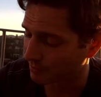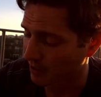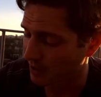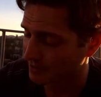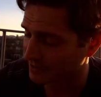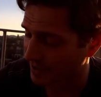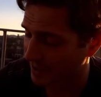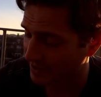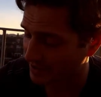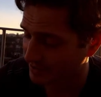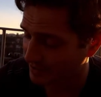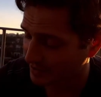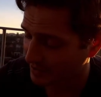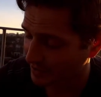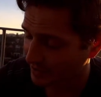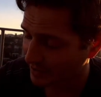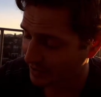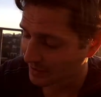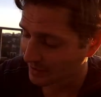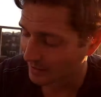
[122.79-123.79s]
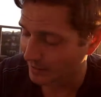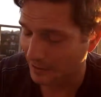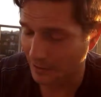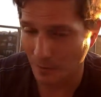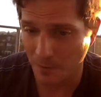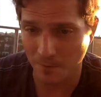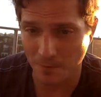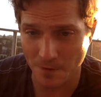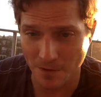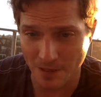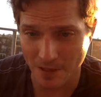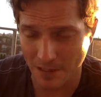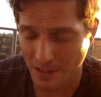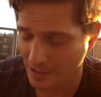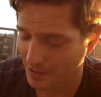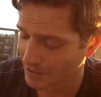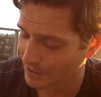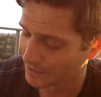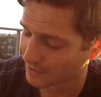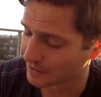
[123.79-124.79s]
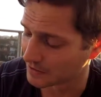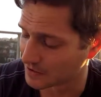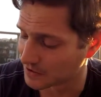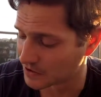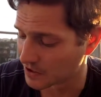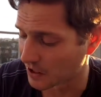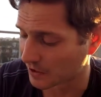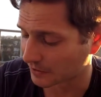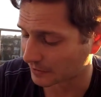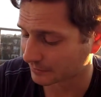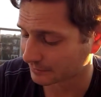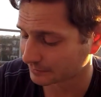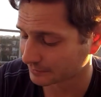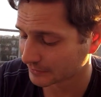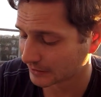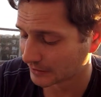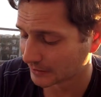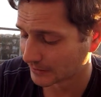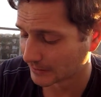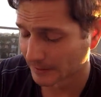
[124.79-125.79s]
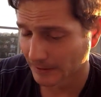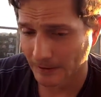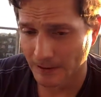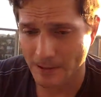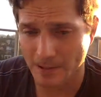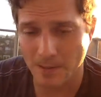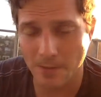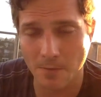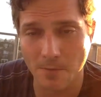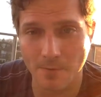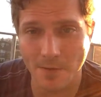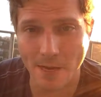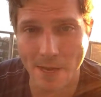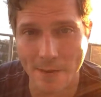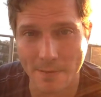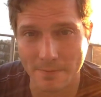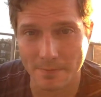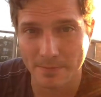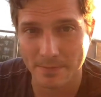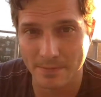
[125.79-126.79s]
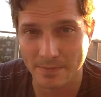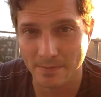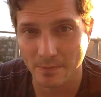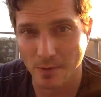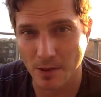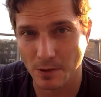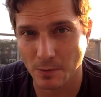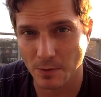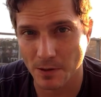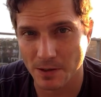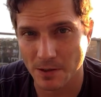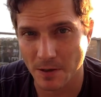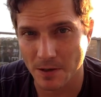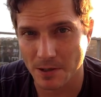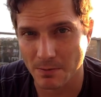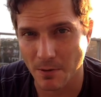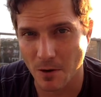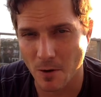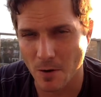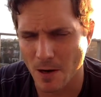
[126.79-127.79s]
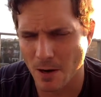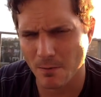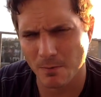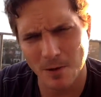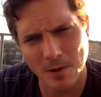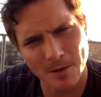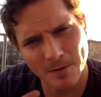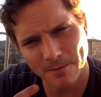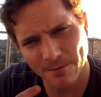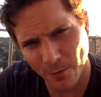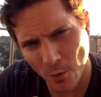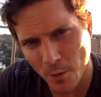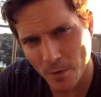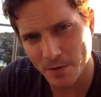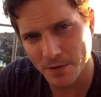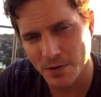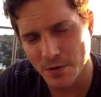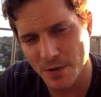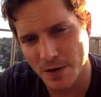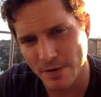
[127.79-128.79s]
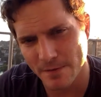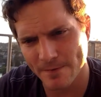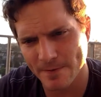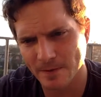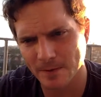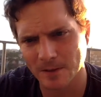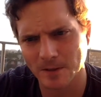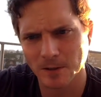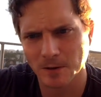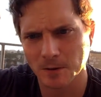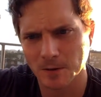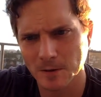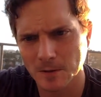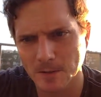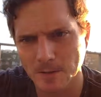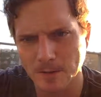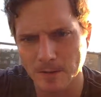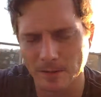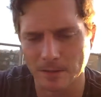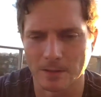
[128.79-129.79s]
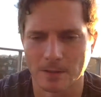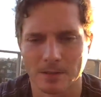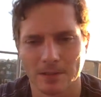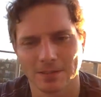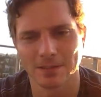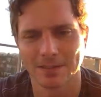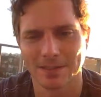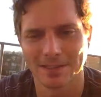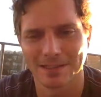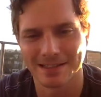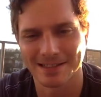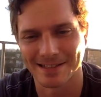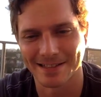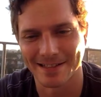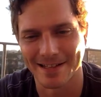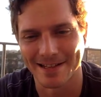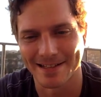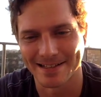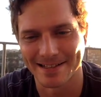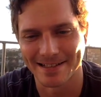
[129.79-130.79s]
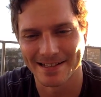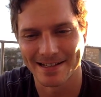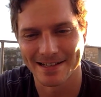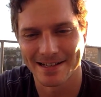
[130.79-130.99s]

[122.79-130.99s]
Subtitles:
processed, healthy junk. All right, week 3 starts tomorrow, and I'm looking forward to it. Feeling strong. See you then.